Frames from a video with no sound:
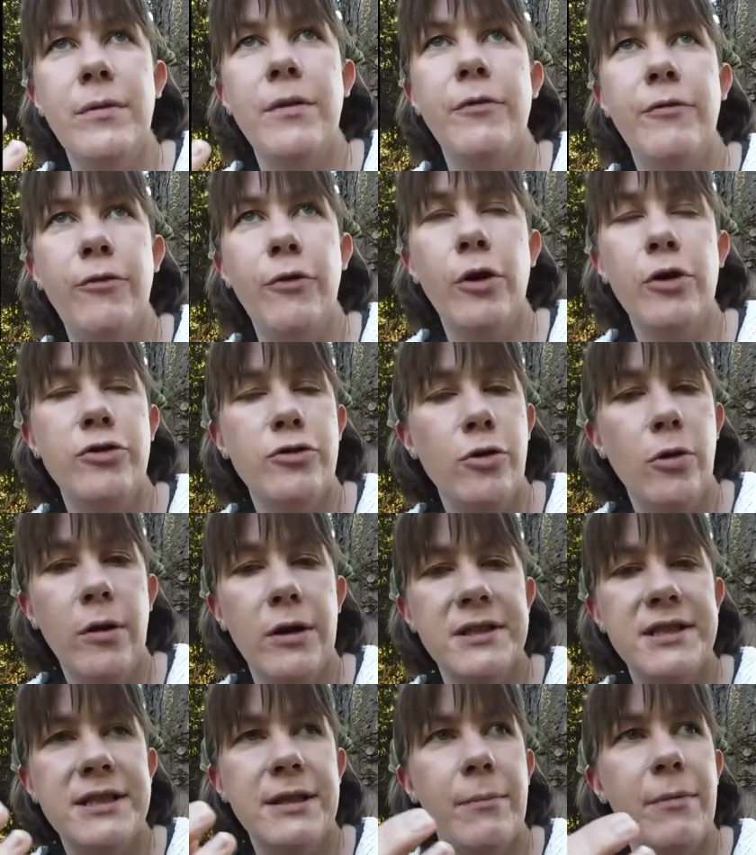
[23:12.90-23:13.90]
the front
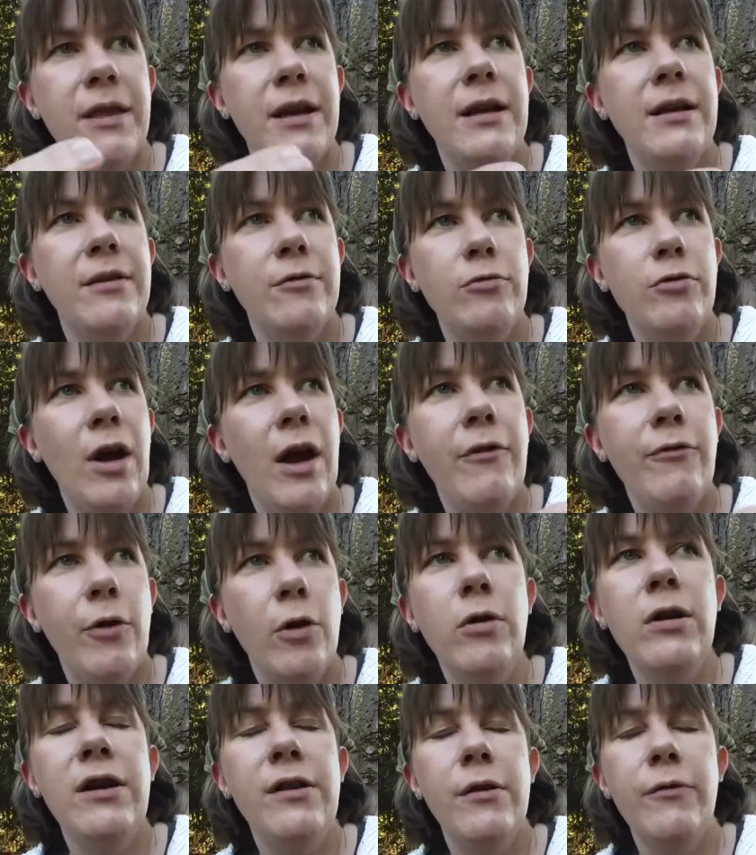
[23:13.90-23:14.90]
door and something. You have
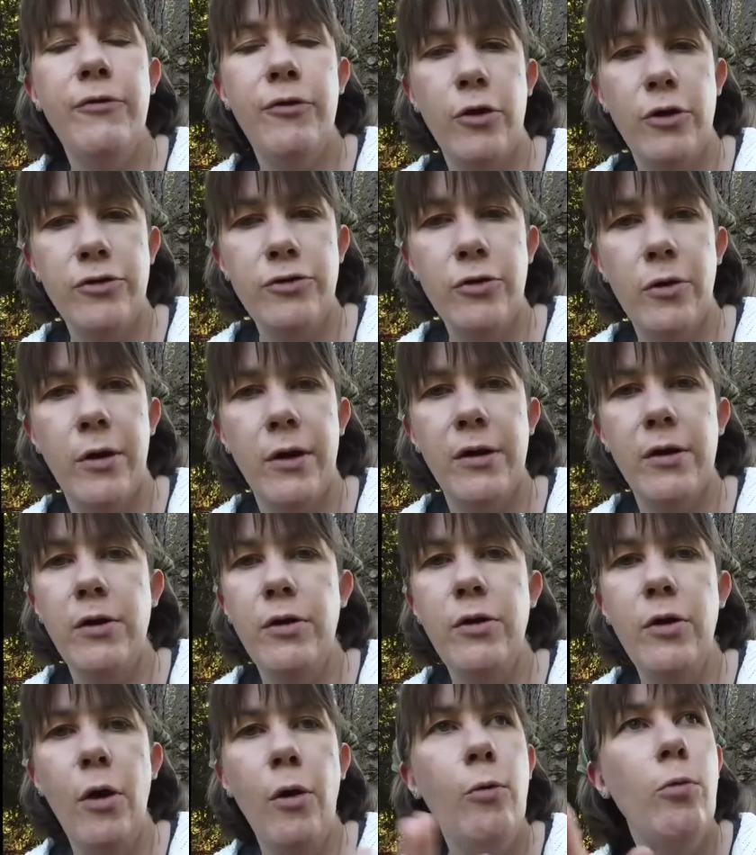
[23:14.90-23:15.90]
only the front door,
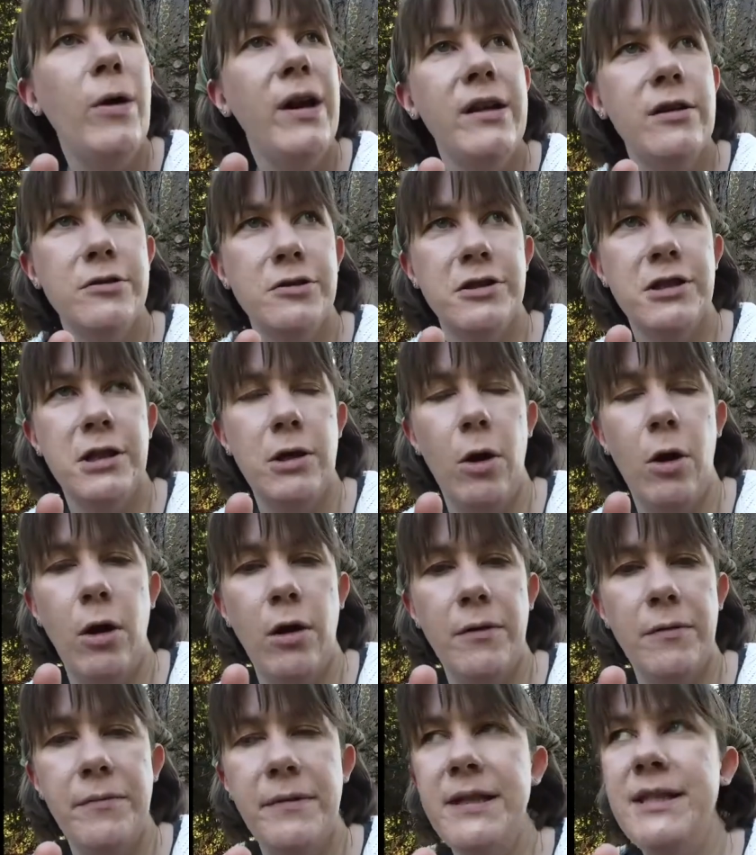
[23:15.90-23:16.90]
no windows at
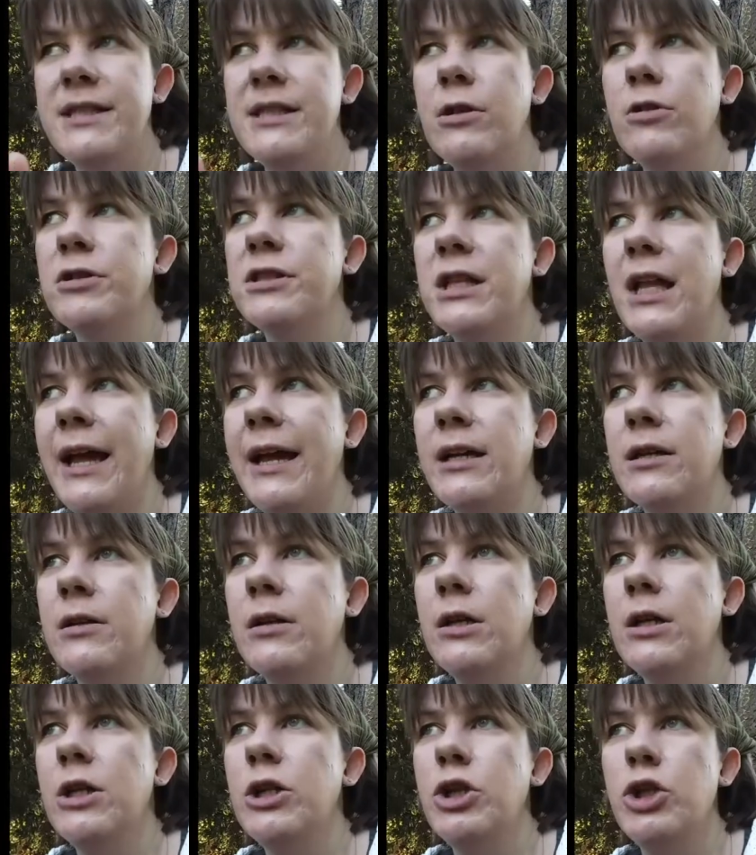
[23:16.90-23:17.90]
all. These looks like
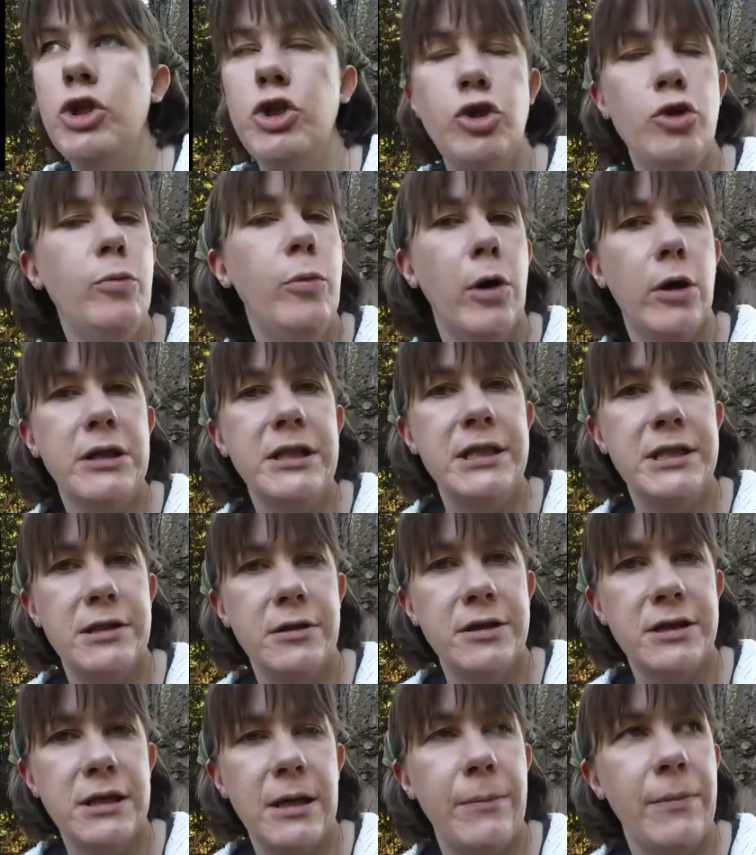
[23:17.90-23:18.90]
shoe
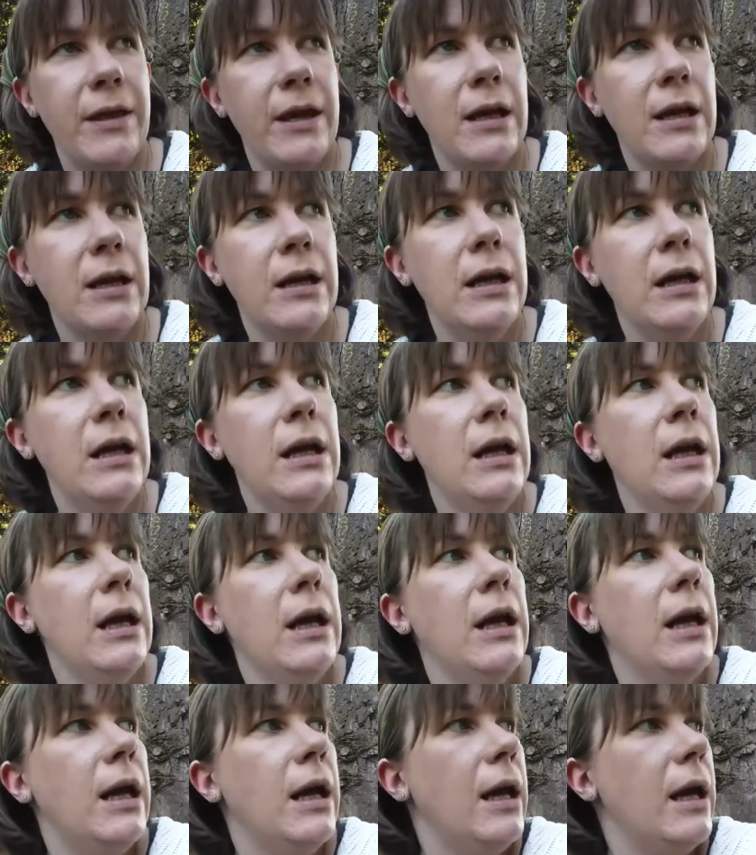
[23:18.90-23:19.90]
boxes or something,
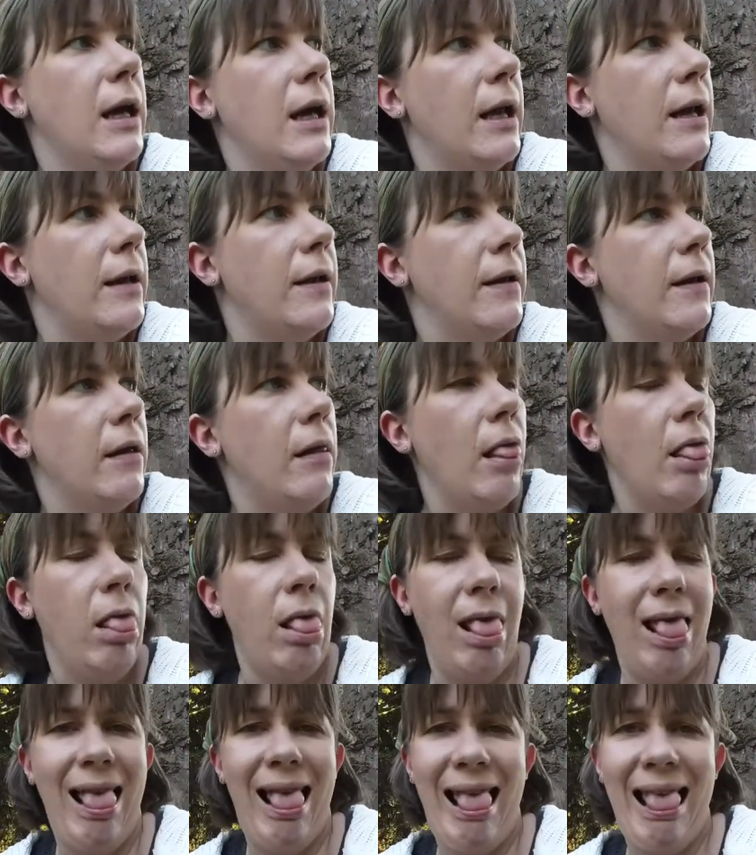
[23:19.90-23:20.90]
and
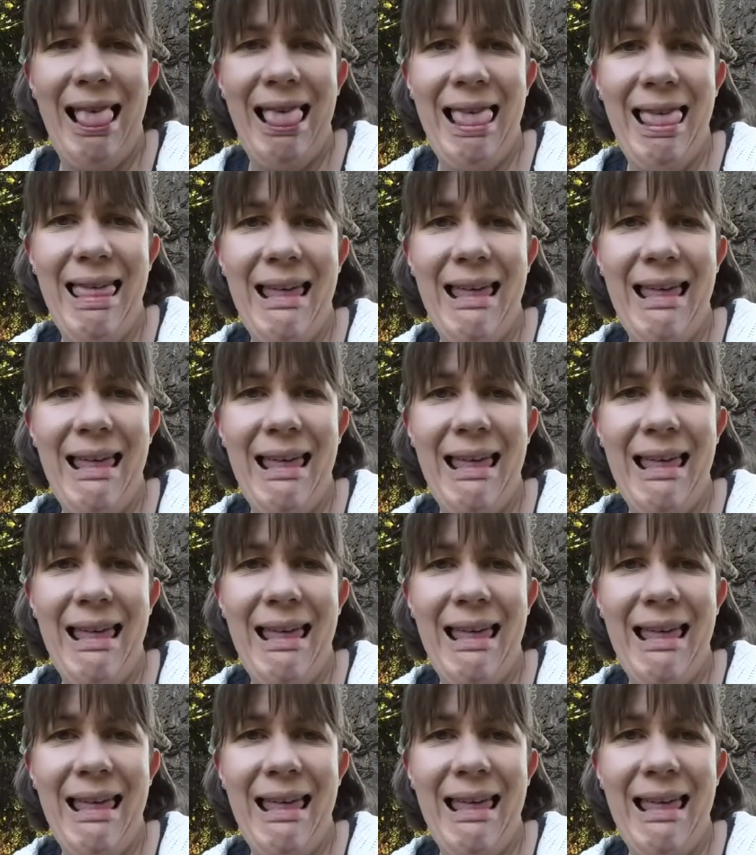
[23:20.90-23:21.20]
not